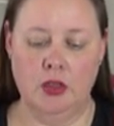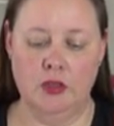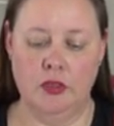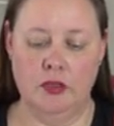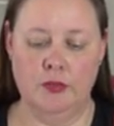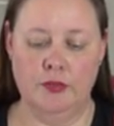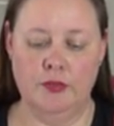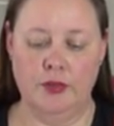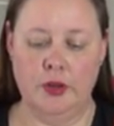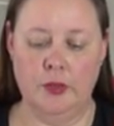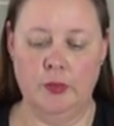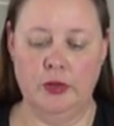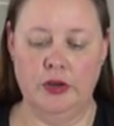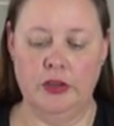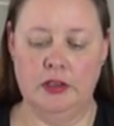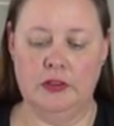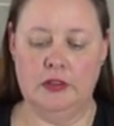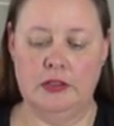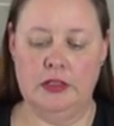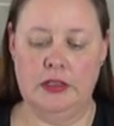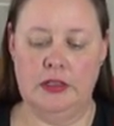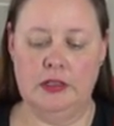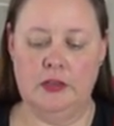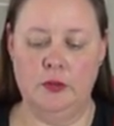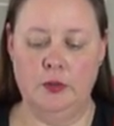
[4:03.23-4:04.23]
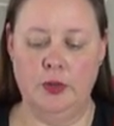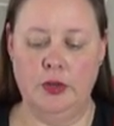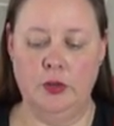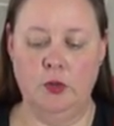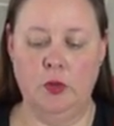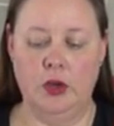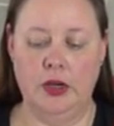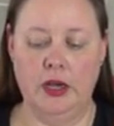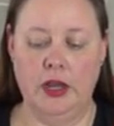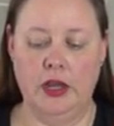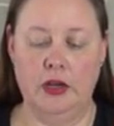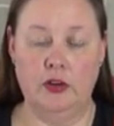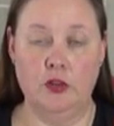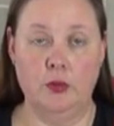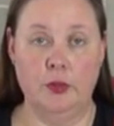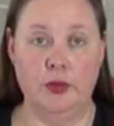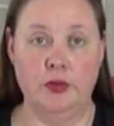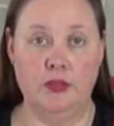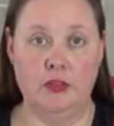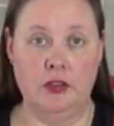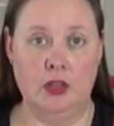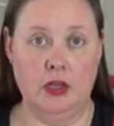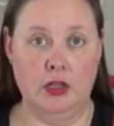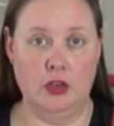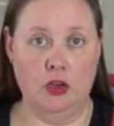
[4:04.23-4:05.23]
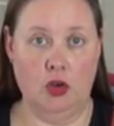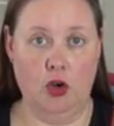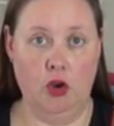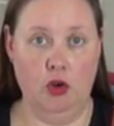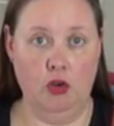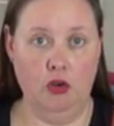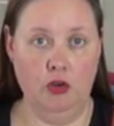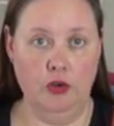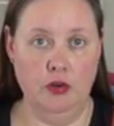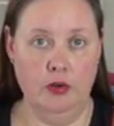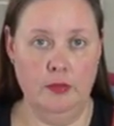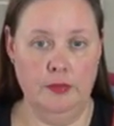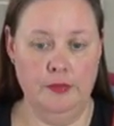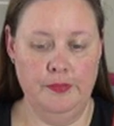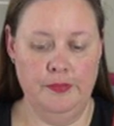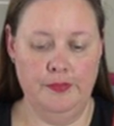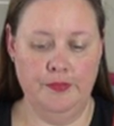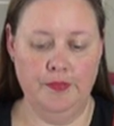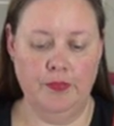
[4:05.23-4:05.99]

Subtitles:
The fabrics need to be 100% cotton,